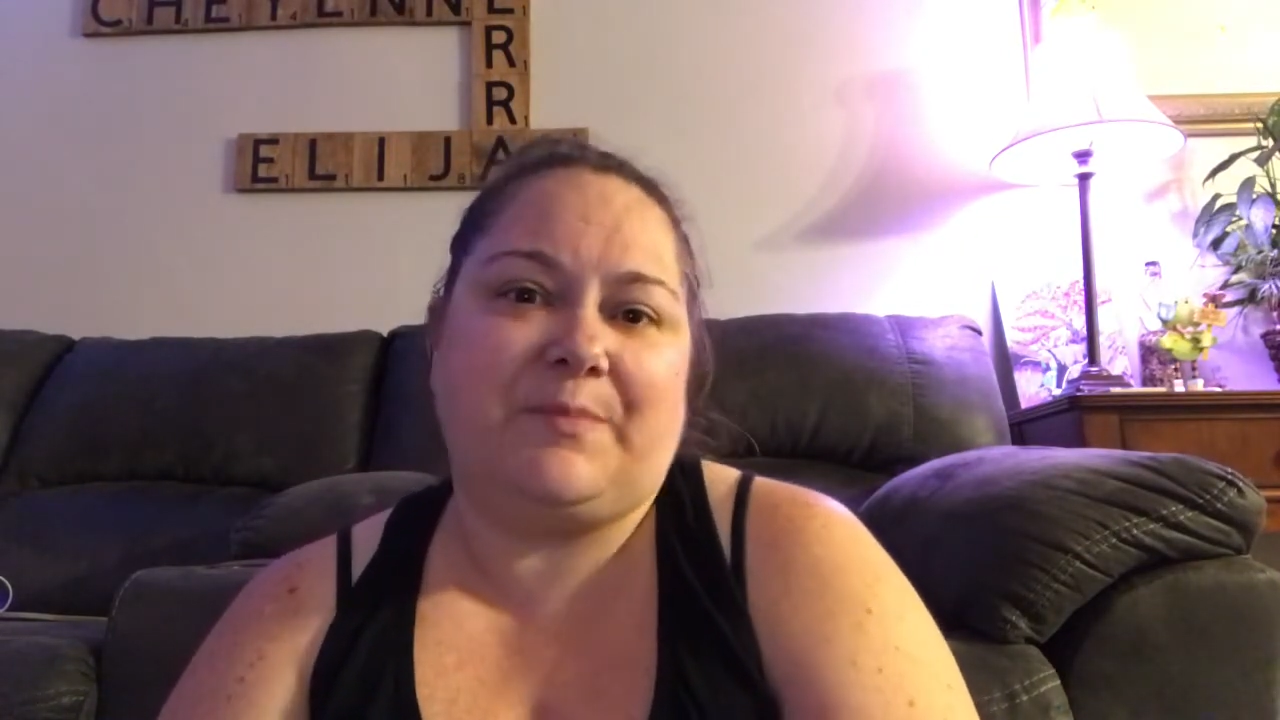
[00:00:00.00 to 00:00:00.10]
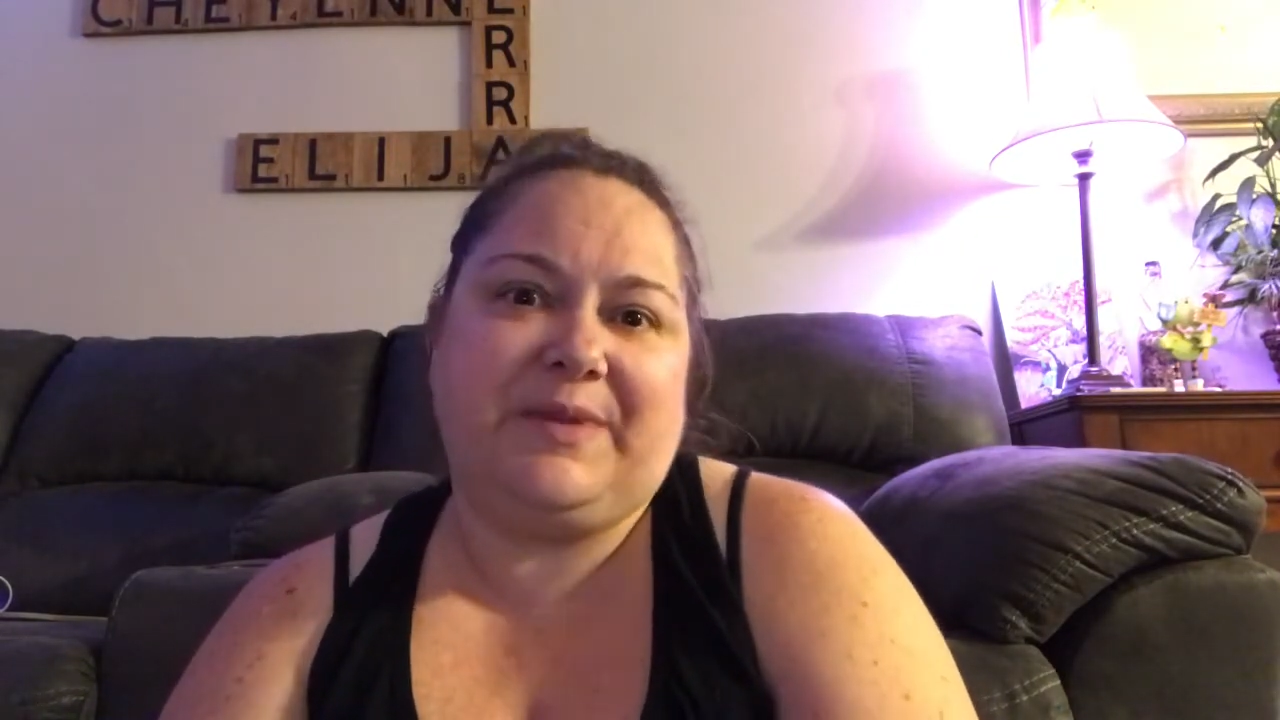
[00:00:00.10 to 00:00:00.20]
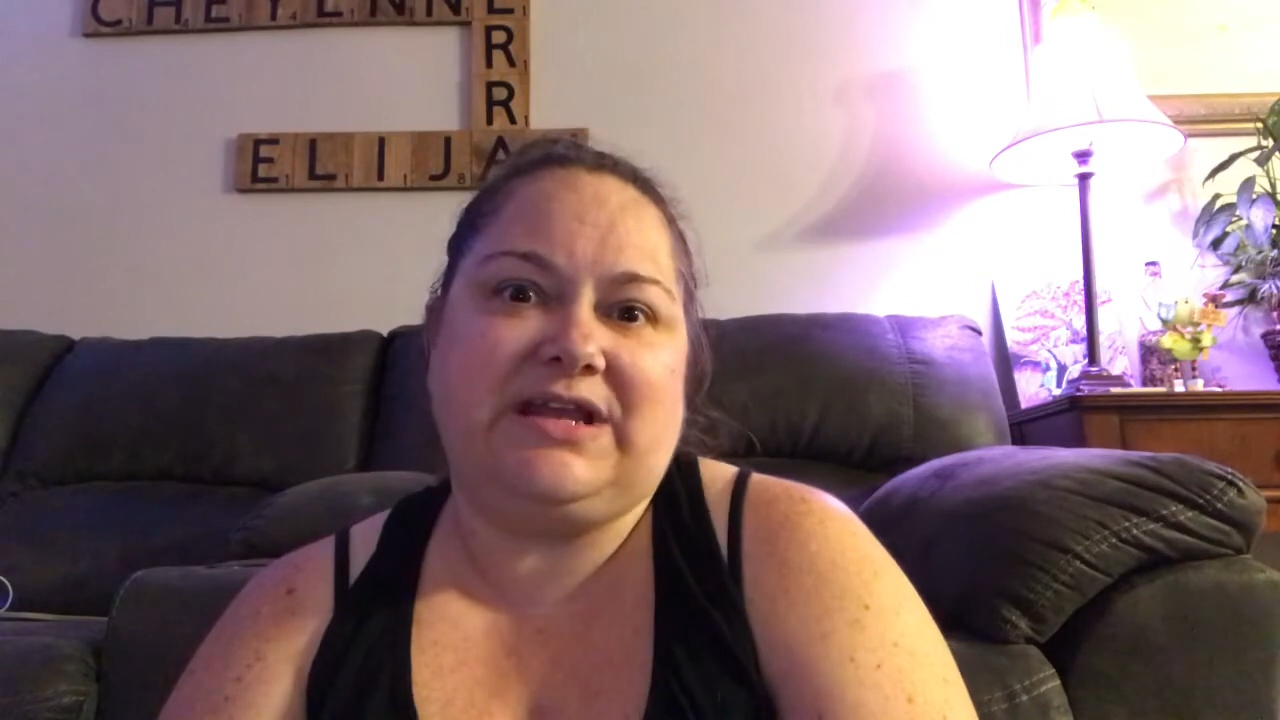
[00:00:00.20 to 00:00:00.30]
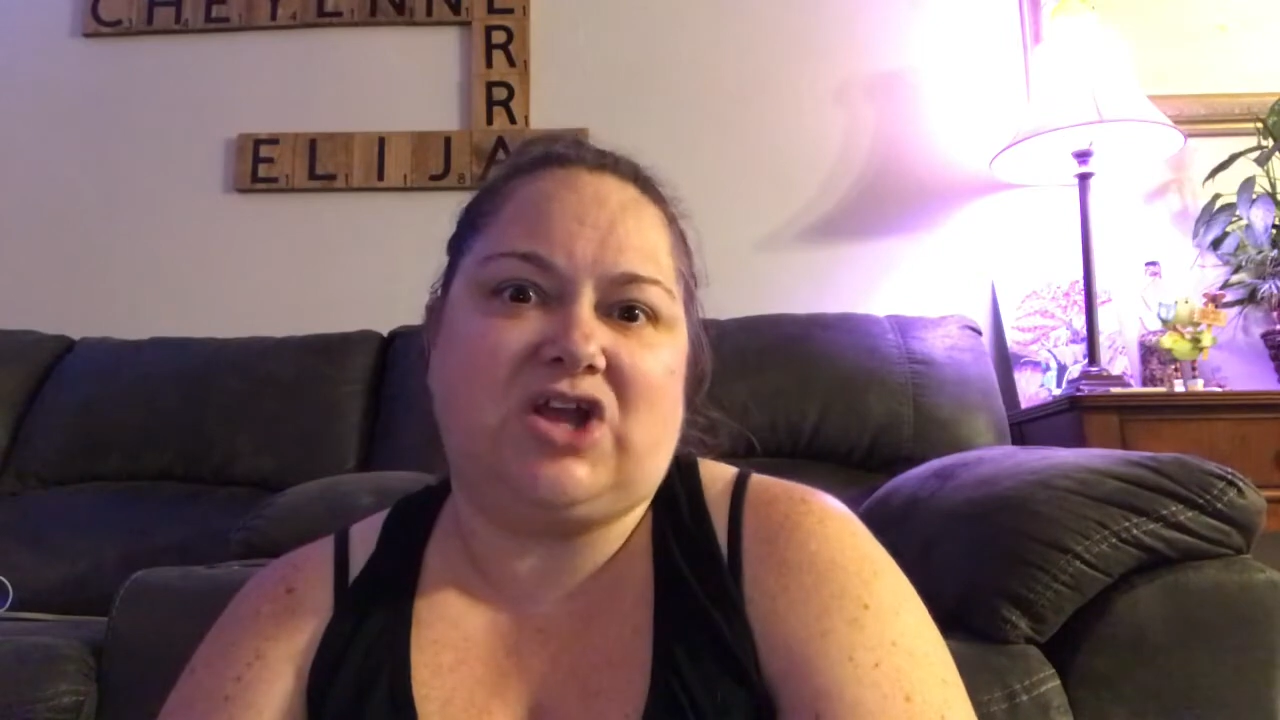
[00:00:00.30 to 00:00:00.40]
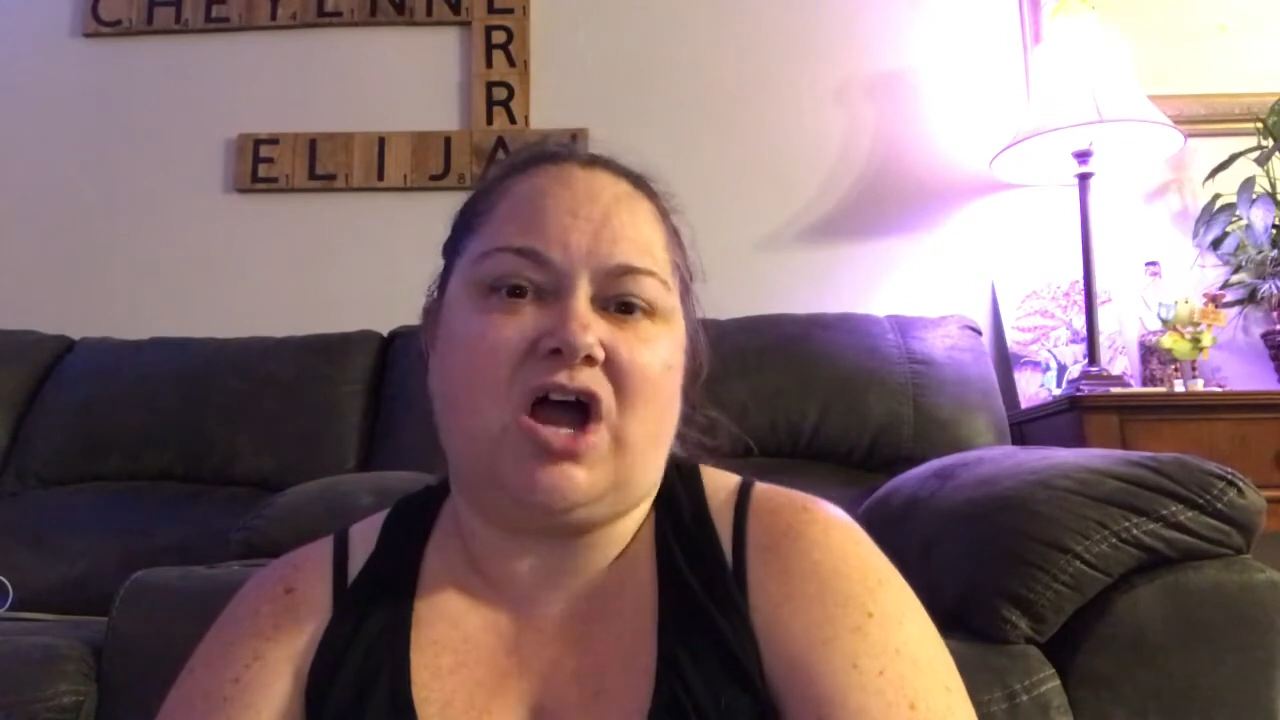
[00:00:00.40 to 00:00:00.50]
a
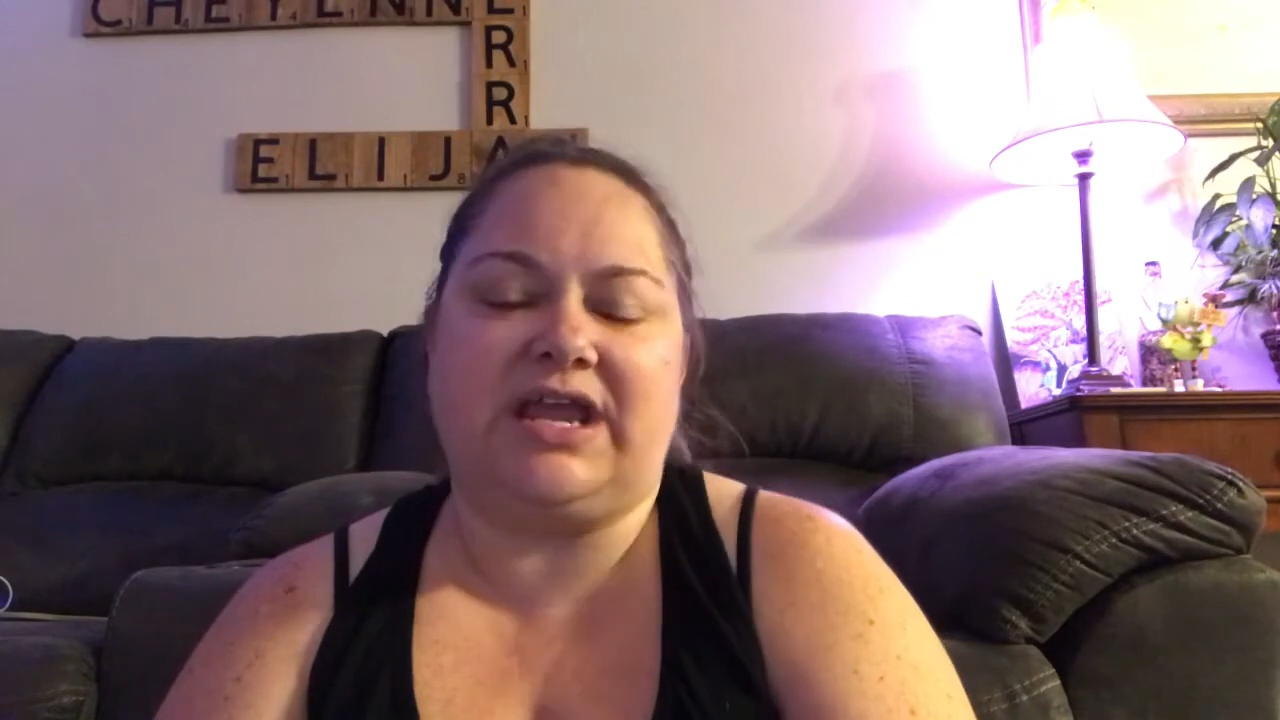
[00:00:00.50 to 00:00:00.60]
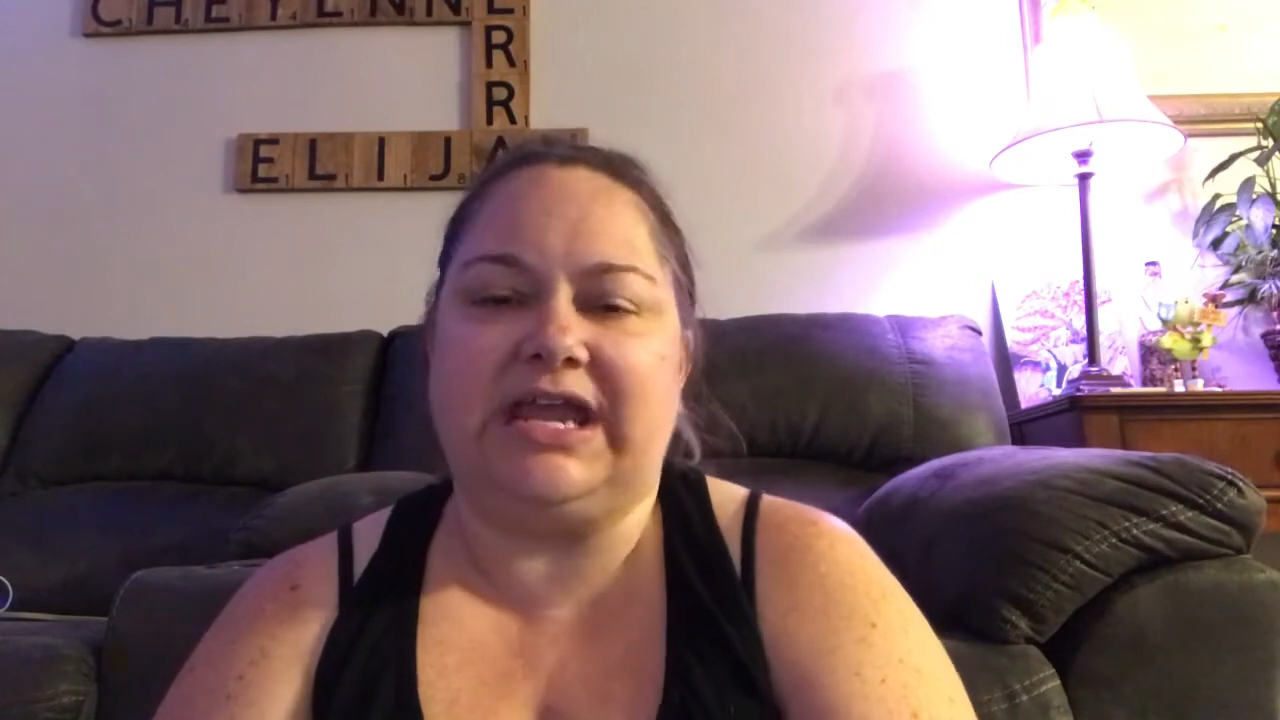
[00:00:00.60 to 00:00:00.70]
big dog